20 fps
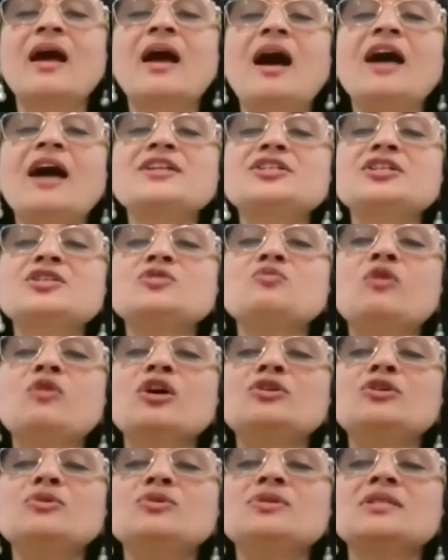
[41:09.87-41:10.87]
I just
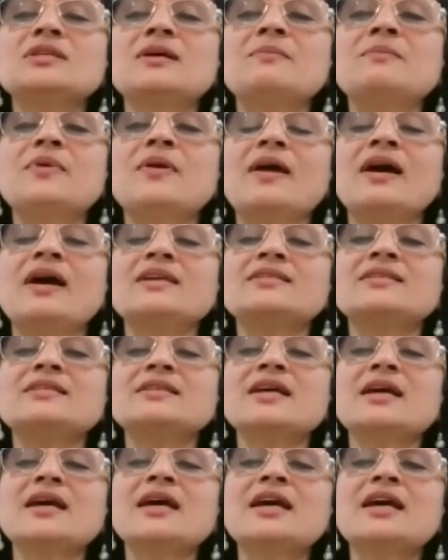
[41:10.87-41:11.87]
want to summarize
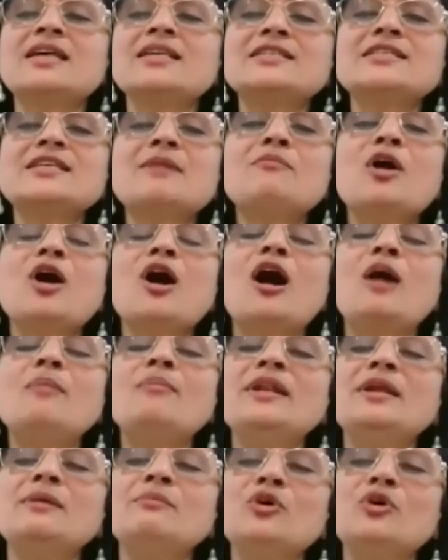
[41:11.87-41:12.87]
some
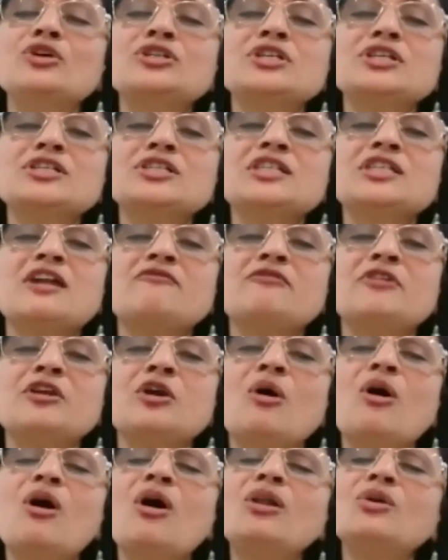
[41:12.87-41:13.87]
common emotions that we
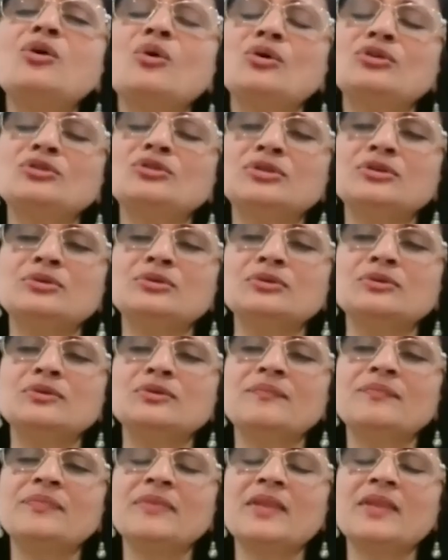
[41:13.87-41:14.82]
all go through.